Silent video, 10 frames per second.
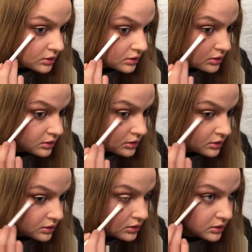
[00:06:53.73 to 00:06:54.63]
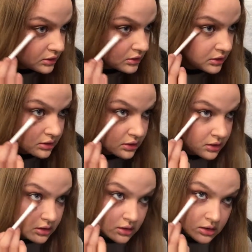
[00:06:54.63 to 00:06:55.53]

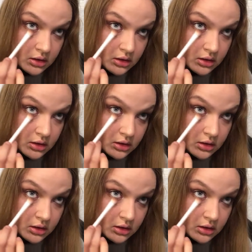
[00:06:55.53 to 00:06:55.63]
(no one is talking)